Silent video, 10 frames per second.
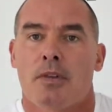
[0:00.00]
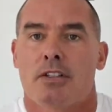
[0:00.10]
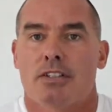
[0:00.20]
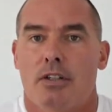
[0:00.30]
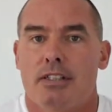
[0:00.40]

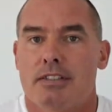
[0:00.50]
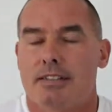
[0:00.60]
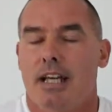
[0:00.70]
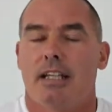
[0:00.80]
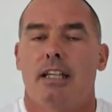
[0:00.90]
So there's a
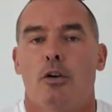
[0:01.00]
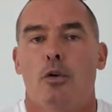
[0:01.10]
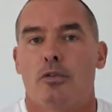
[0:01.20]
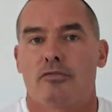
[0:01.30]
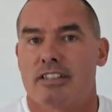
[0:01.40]
technique
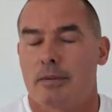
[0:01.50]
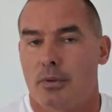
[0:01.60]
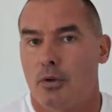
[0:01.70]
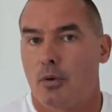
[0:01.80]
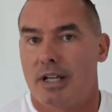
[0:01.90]
called
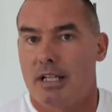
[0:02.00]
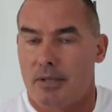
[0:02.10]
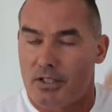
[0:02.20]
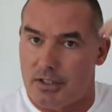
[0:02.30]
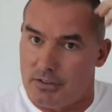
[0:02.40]
reciprocal
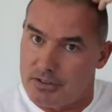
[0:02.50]
inhibition.